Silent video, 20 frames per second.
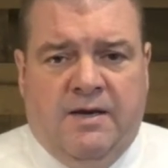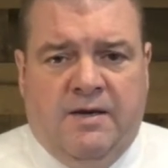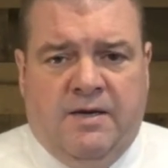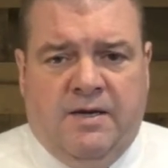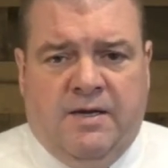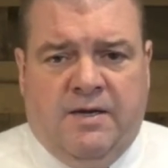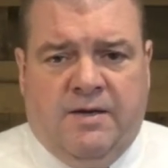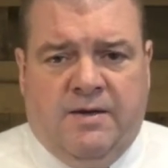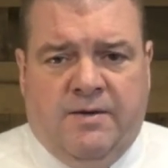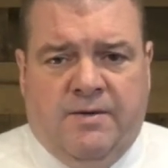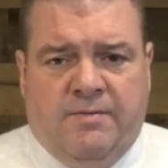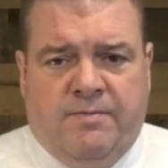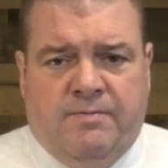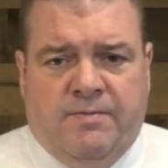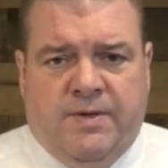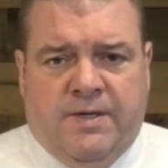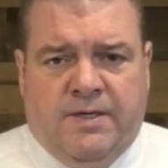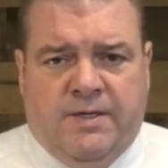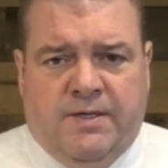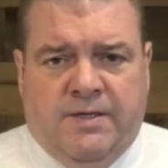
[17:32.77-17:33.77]

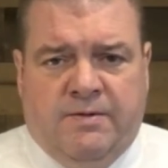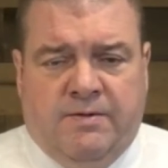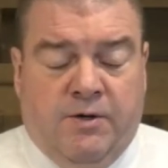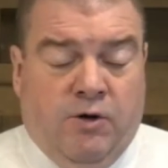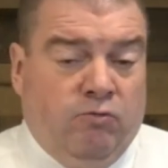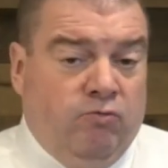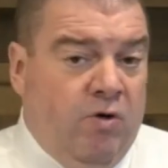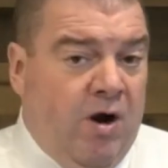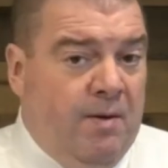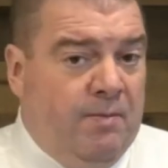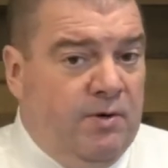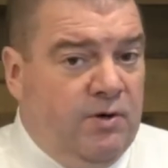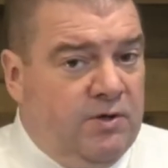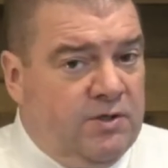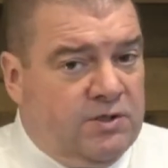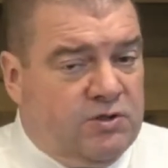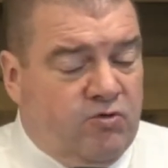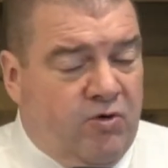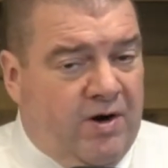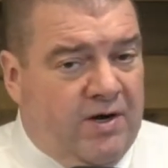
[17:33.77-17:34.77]

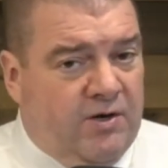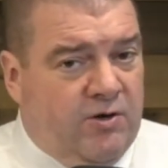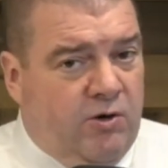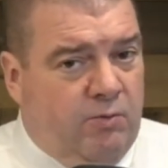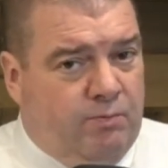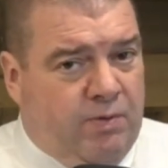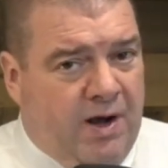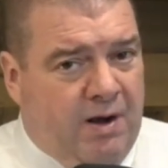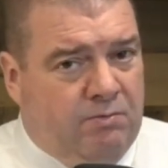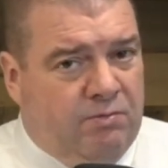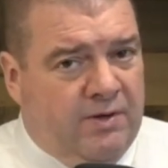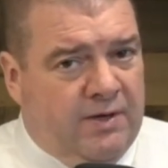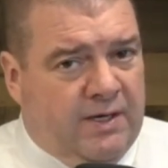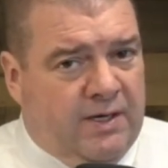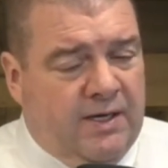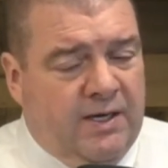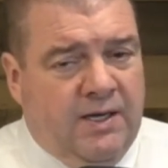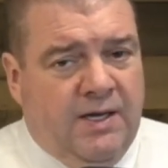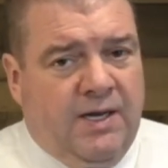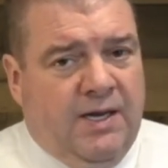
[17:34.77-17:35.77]
Robinhood's trying to go public,